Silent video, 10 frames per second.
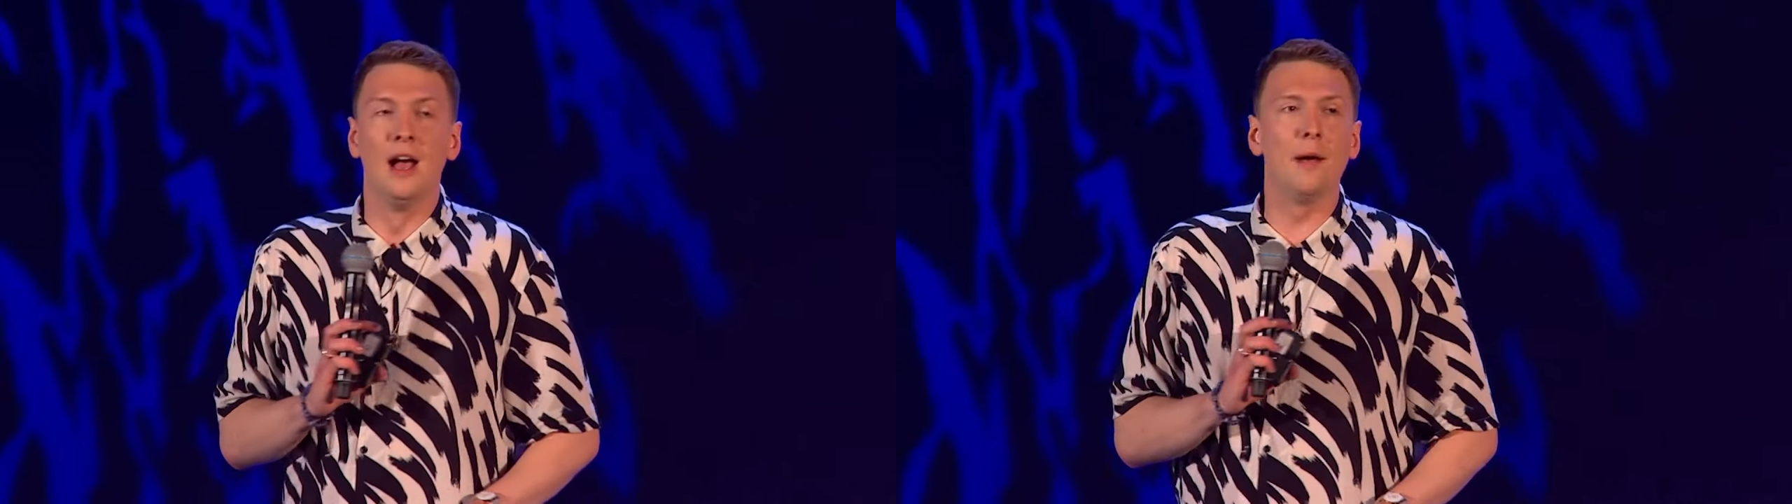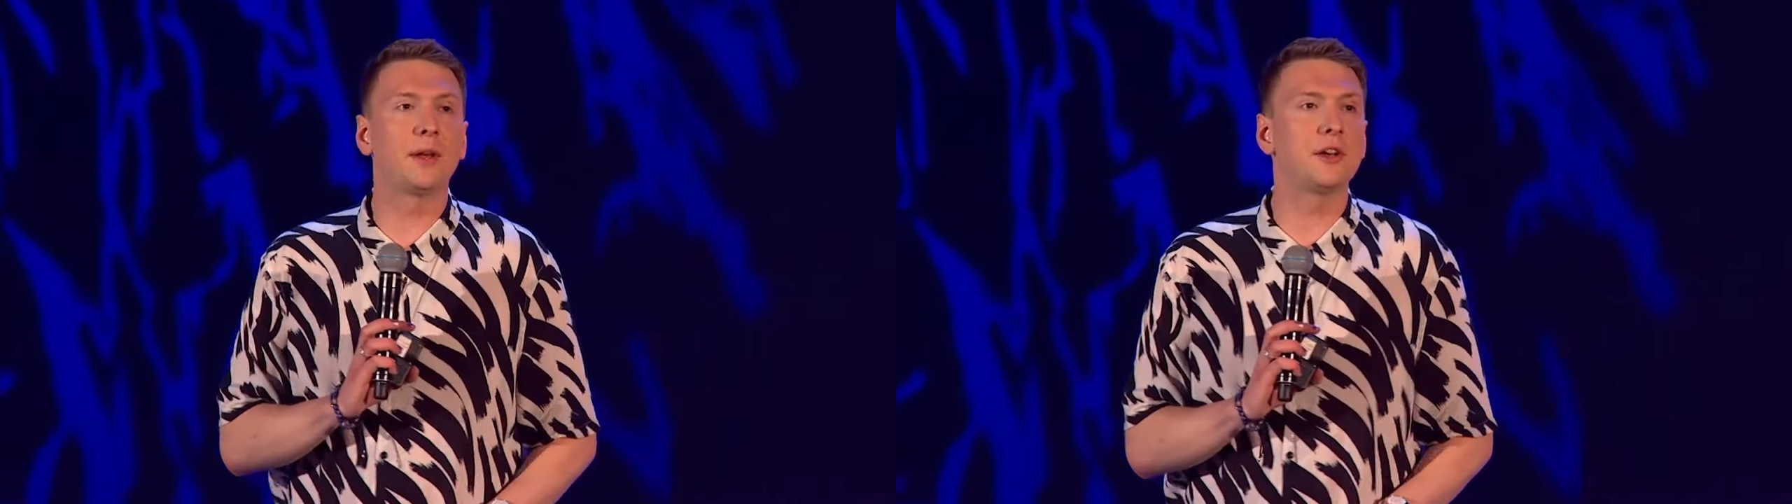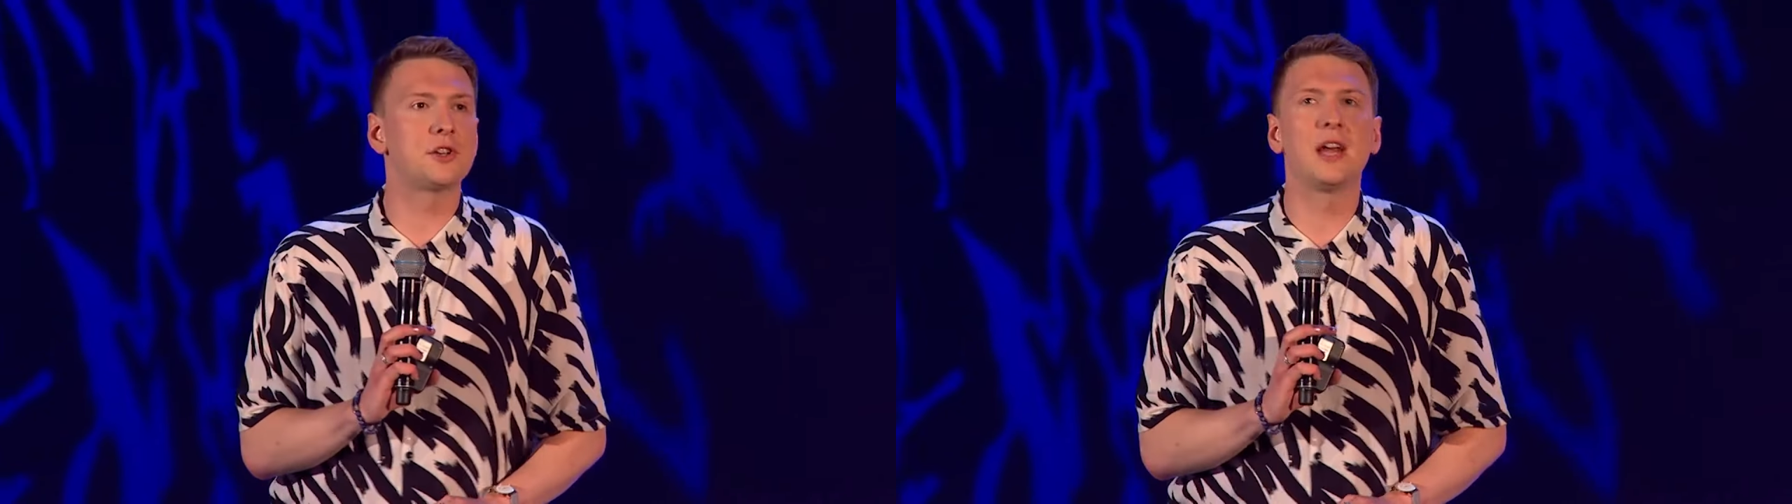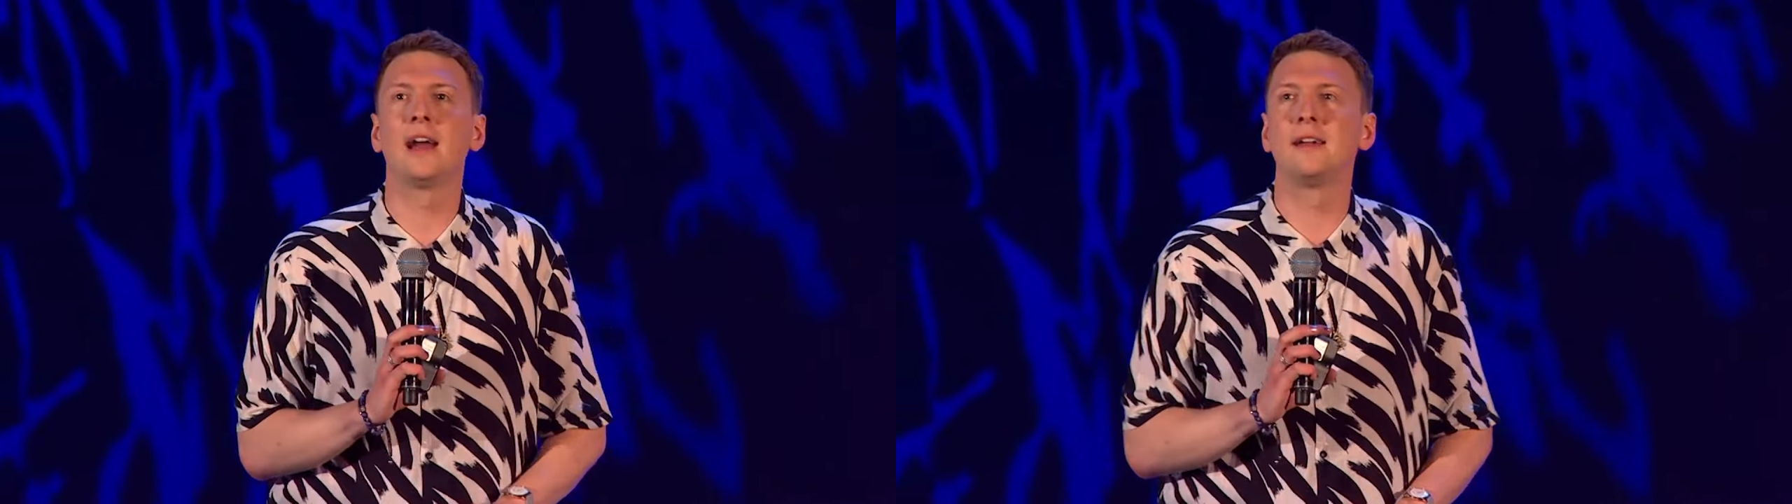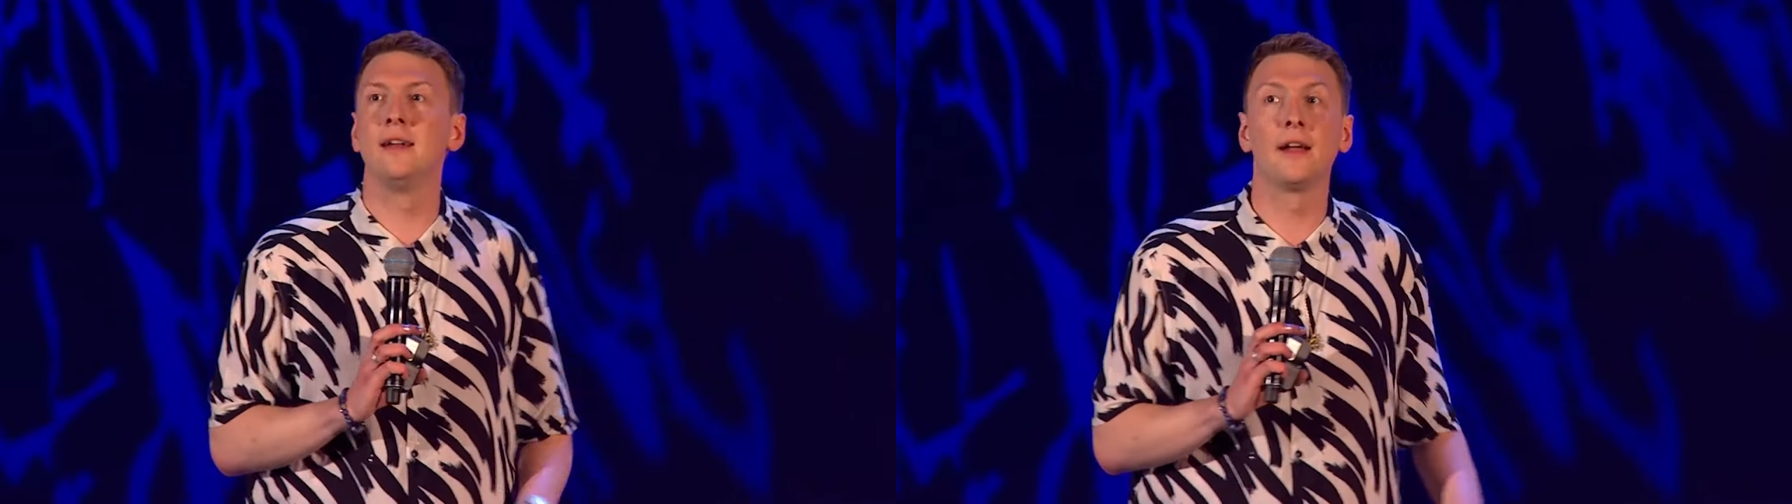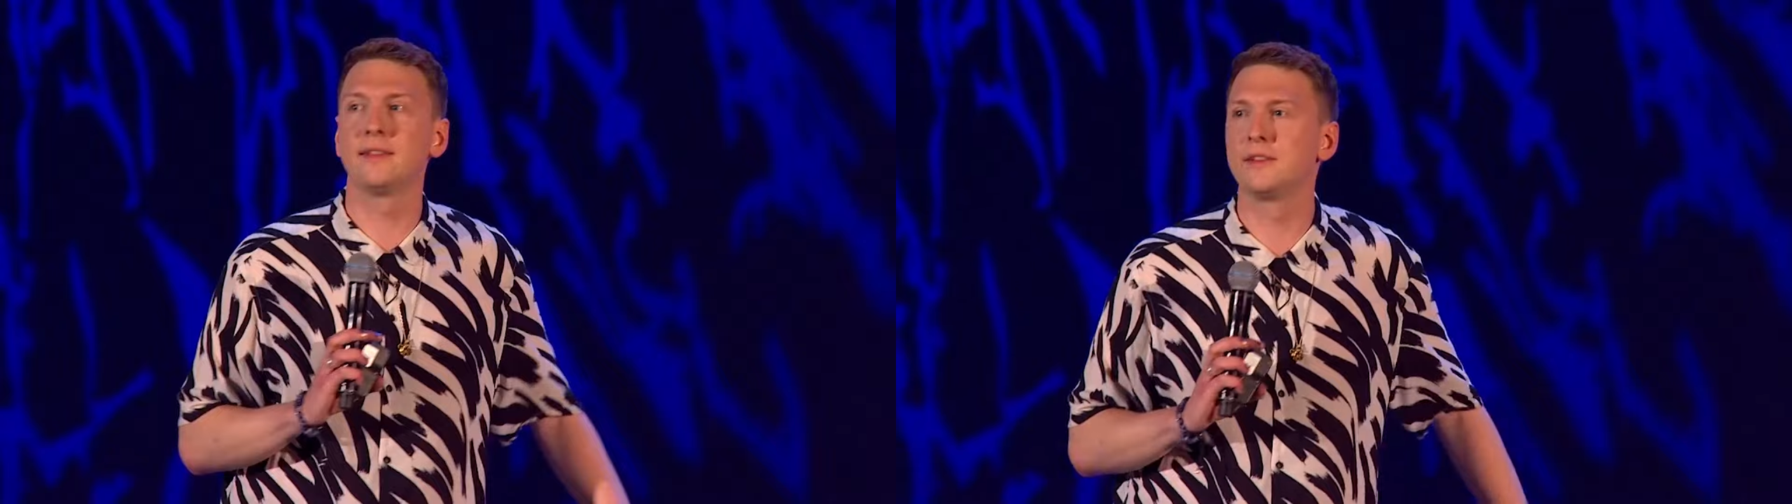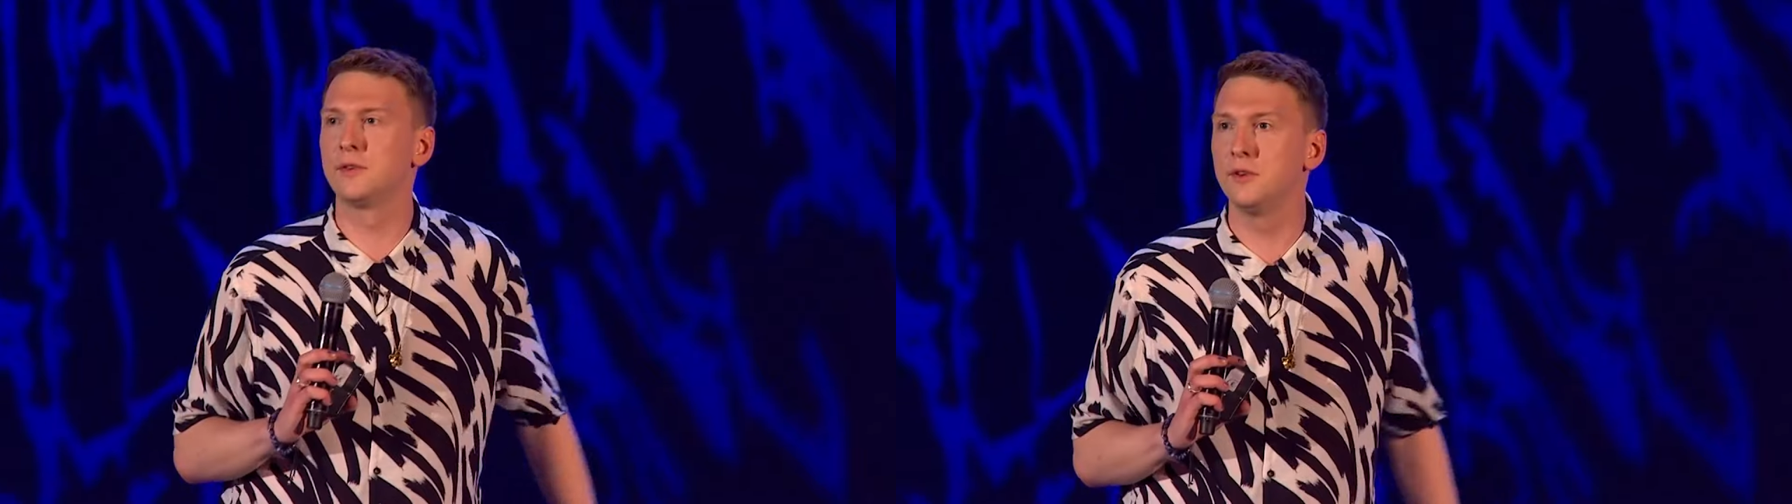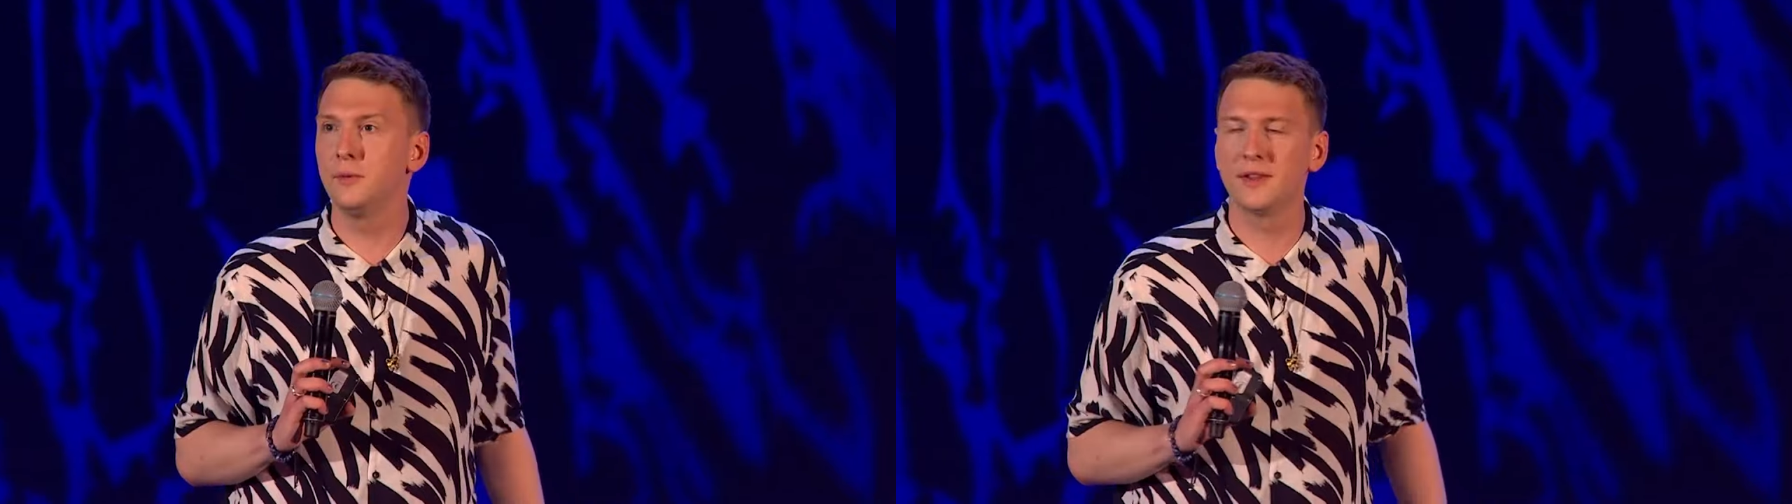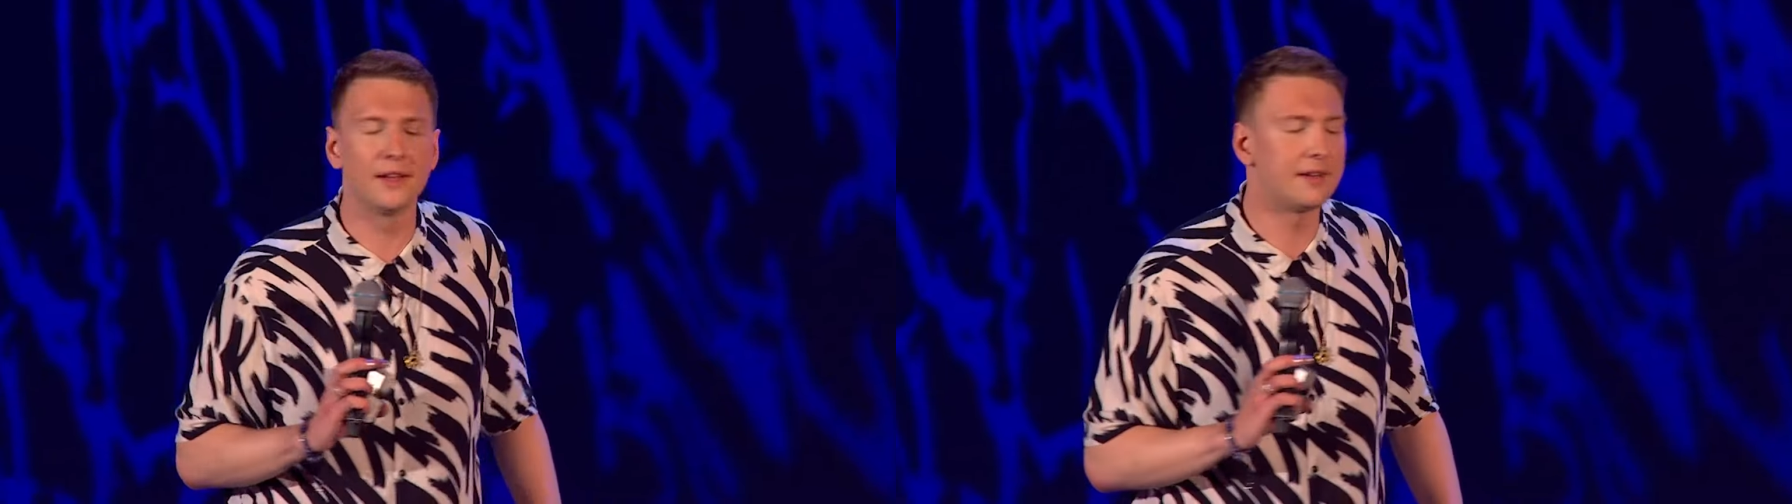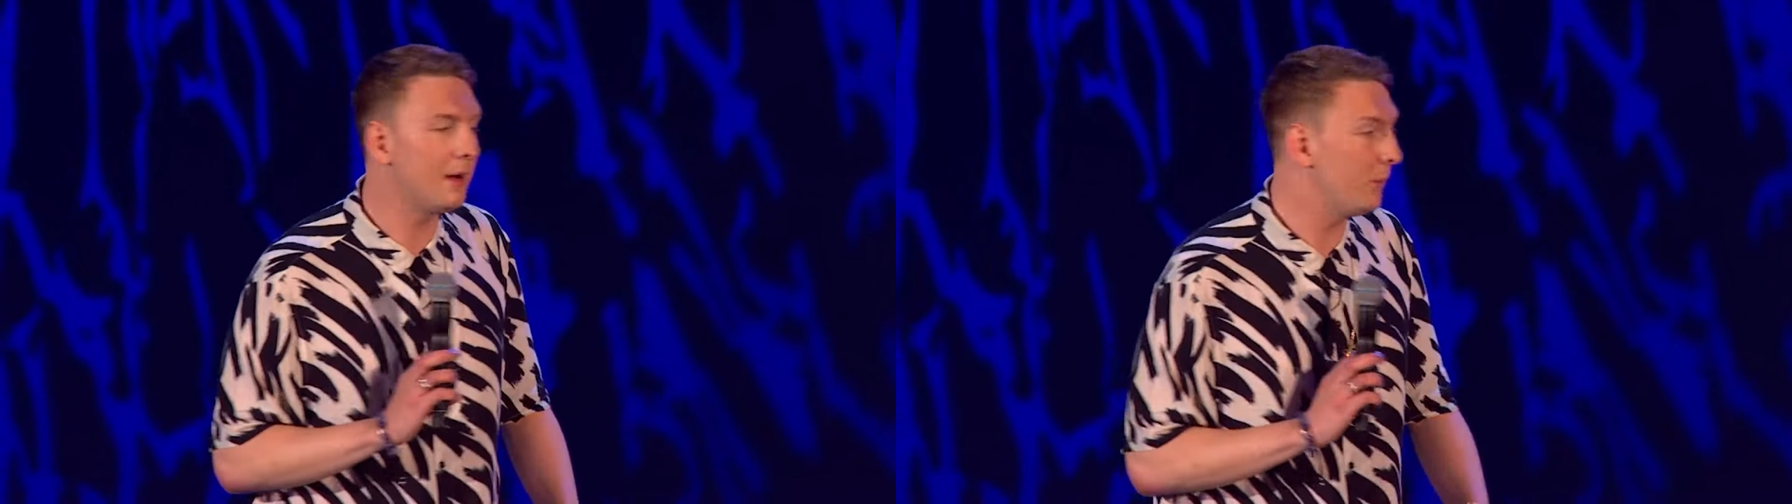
And because she had nothing to do with her day,